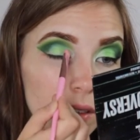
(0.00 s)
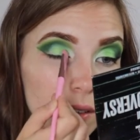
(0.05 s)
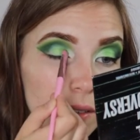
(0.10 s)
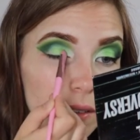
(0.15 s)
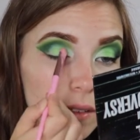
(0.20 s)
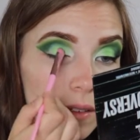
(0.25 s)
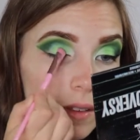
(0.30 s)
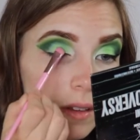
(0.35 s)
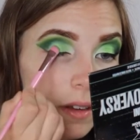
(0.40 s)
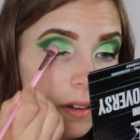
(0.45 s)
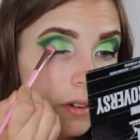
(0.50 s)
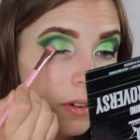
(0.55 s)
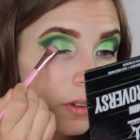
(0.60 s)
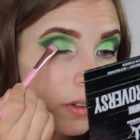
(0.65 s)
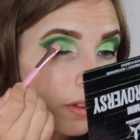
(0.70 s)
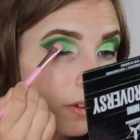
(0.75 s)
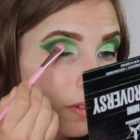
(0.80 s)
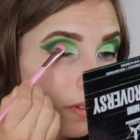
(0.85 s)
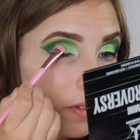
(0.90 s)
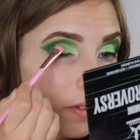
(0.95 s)
until
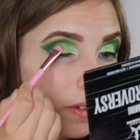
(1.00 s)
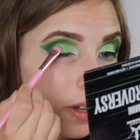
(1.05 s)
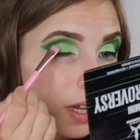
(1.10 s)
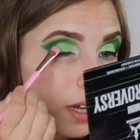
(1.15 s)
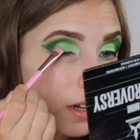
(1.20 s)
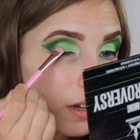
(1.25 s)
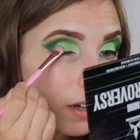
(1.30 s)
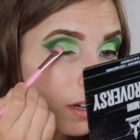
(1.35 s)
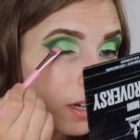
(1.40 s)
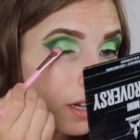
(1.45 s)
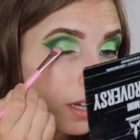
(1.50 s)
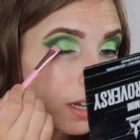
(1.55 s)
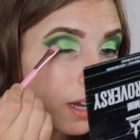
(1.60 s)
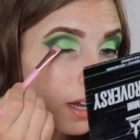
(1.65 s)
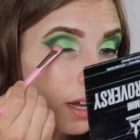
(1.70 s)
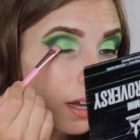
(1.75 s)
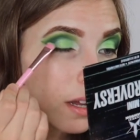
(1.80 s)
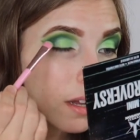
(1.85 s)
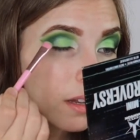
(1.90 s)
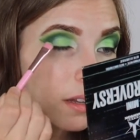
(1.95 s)
the
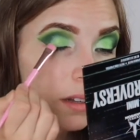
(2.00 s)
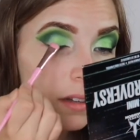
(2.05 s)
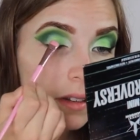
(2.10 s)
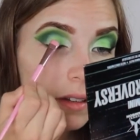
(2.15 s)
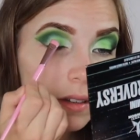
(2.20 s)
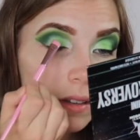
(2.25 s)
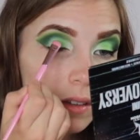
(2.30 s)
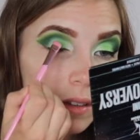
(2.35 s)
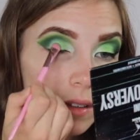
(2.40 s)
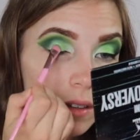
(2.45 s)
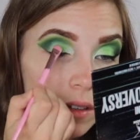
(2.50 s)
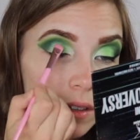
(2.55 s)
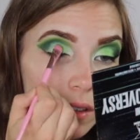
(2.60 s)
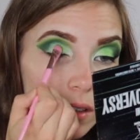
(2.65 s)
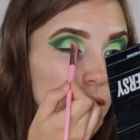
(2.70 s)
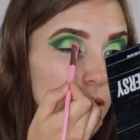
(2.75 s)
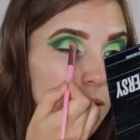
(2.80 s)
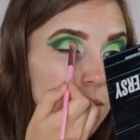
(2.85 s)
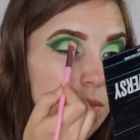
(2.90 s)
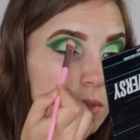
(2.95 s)
very end.
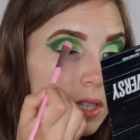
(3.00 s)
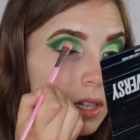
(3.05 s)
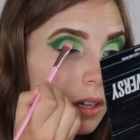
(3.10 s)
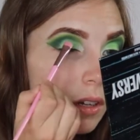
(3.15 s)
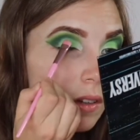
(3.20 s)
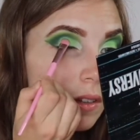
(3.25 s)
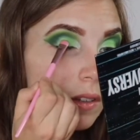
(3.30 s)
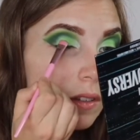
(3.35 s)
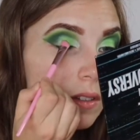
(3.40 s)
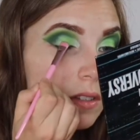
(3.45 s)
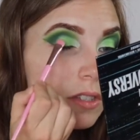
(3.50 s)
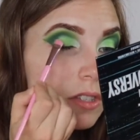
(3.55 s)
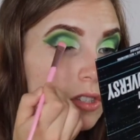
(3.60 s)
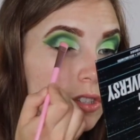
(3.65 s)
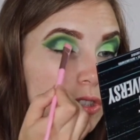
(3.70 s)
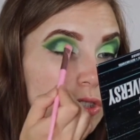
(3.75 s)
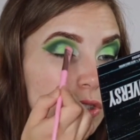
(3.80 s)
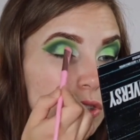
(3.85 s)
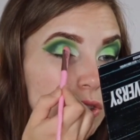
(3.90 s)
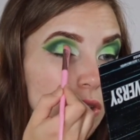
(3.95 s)
I'm seriously
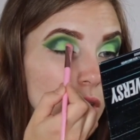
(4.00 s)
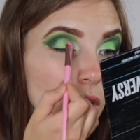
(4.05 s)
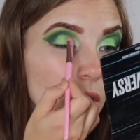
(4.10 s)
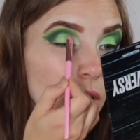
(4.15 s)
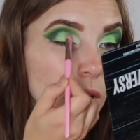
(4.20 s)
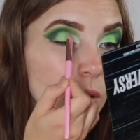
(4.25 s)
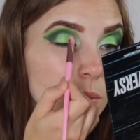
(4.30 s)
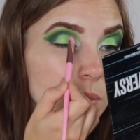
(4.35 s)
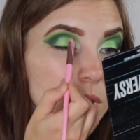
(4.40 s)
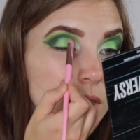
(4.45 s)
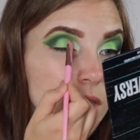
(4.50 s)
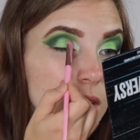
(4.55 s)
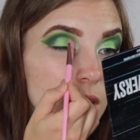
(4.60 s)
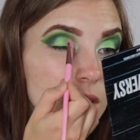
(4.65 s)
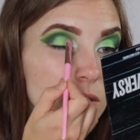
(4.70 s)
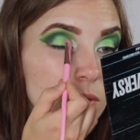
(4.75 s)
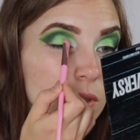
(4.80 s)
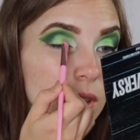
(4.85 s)
so obsessed